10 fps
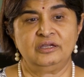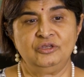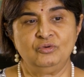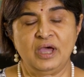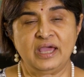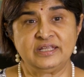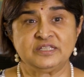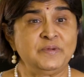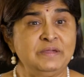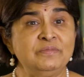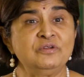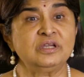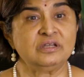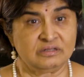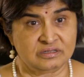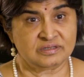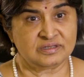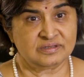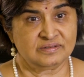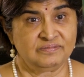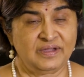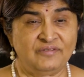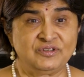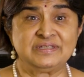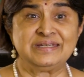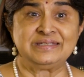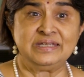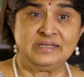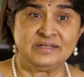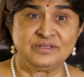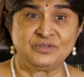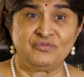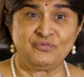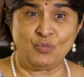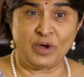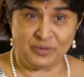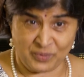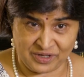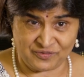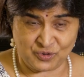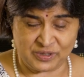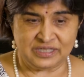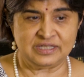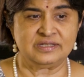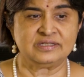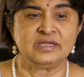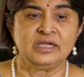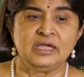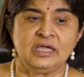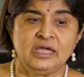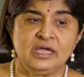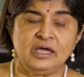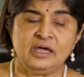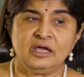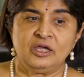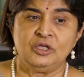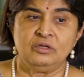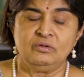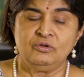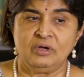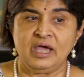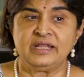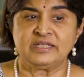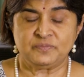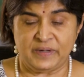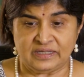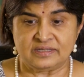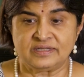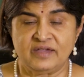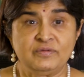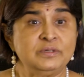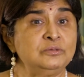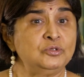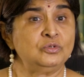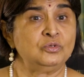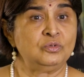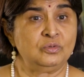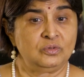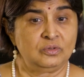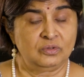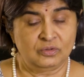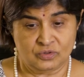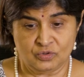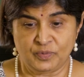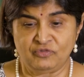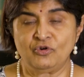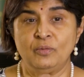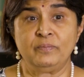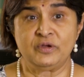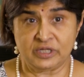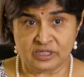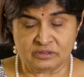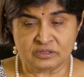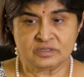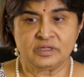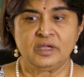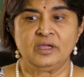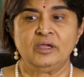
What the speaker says: You can't expect miracles after 60 years of one way of doing things. You can't expect this government to perform miracles.